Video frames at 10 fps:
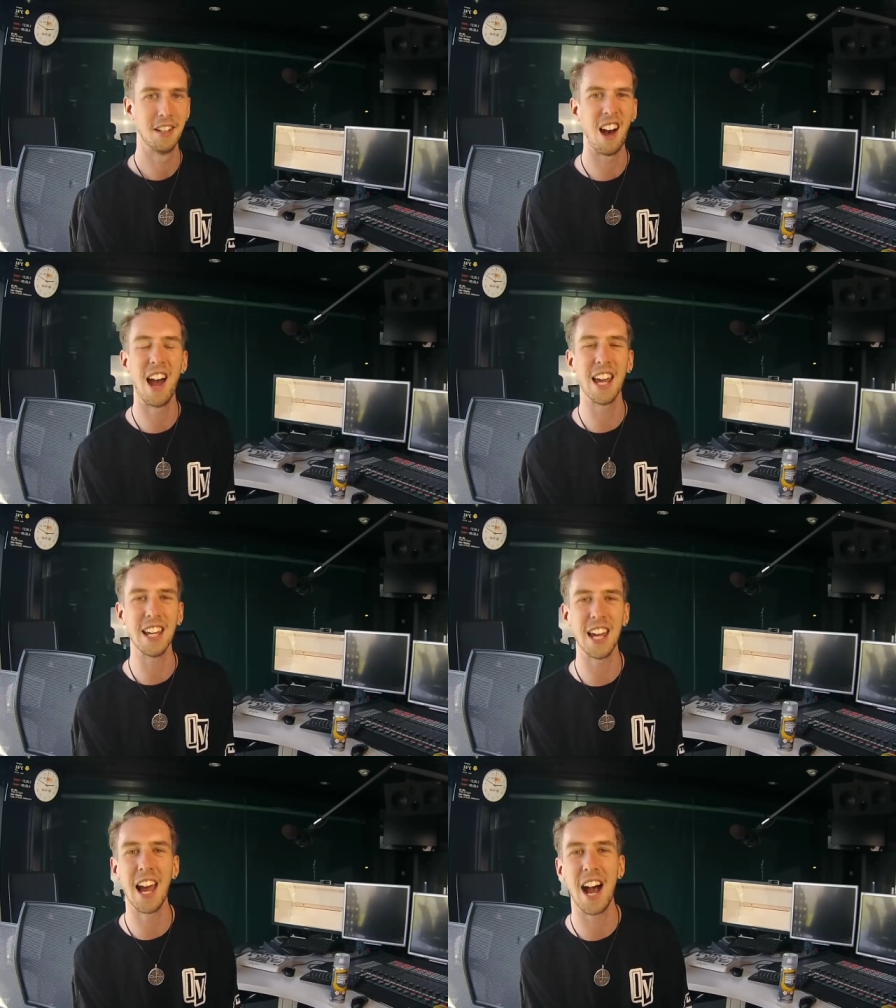I ah,
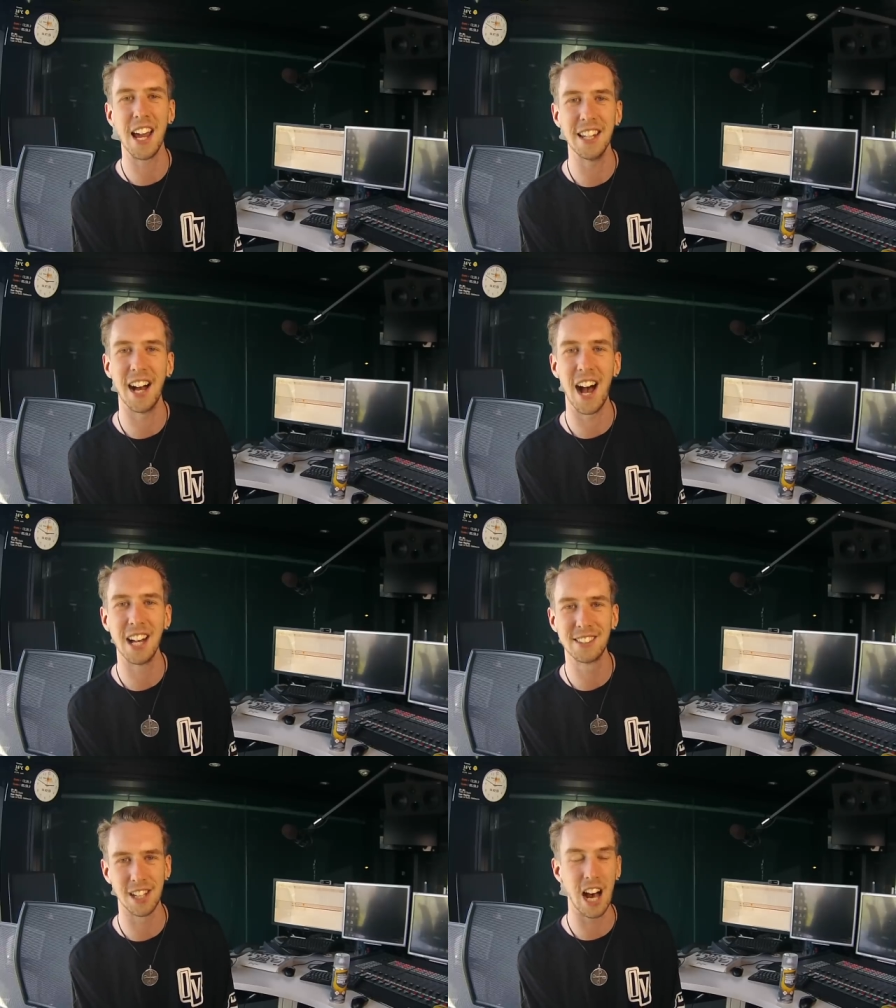yeah, I eat
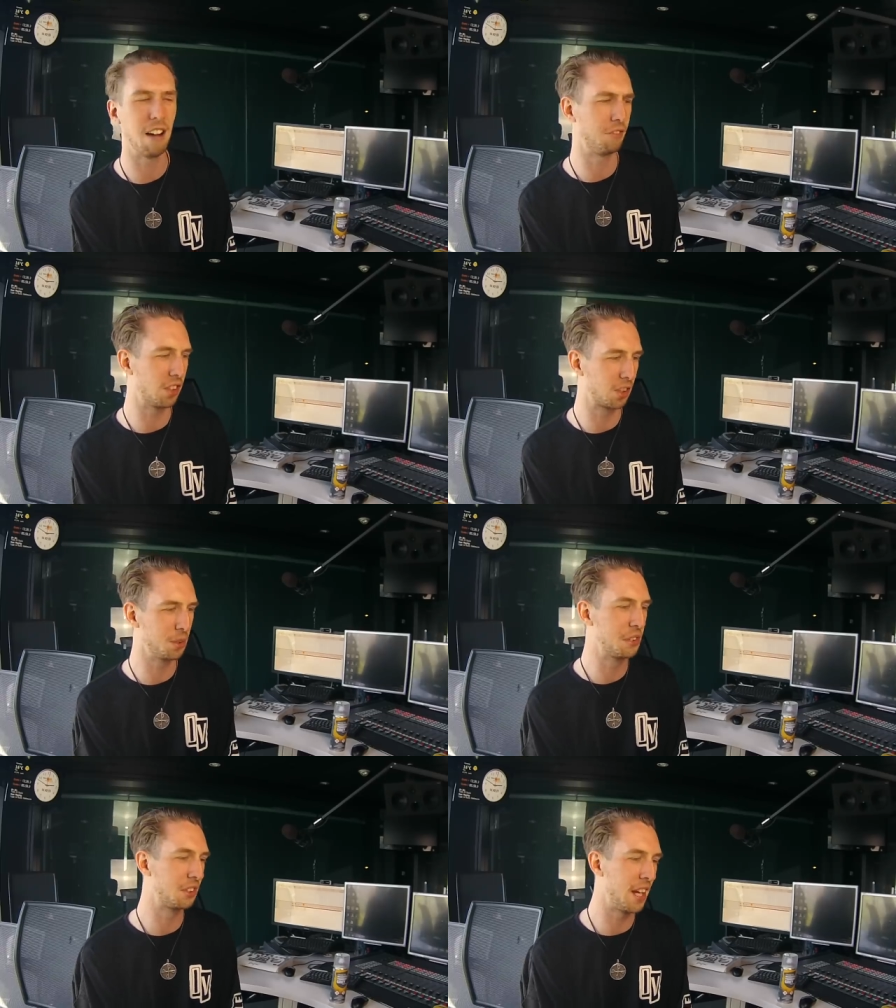ass after
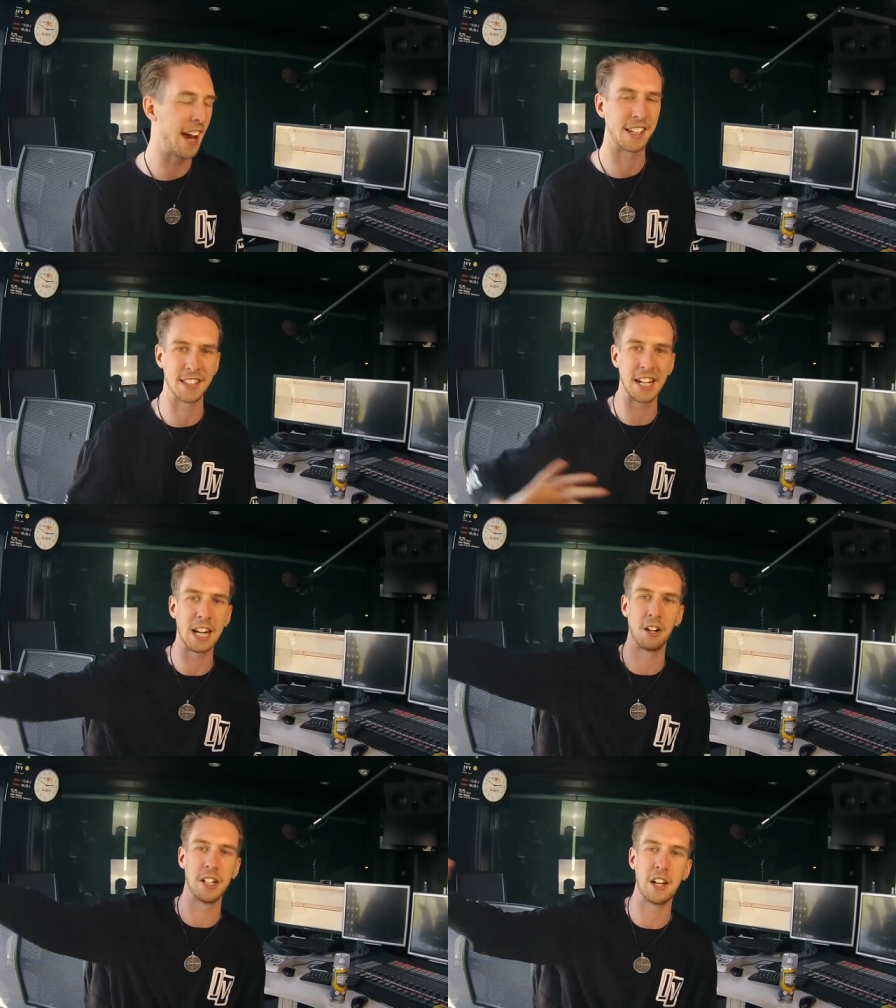school snacks. Then I
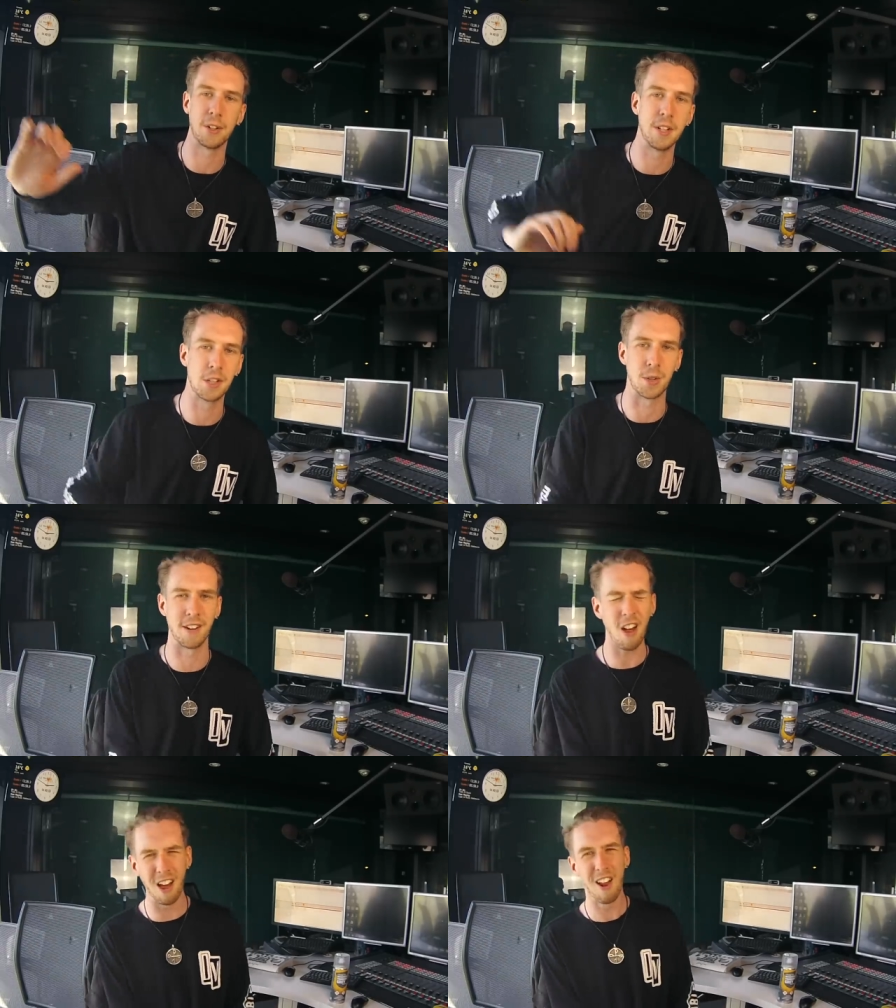hear on the other end of the train.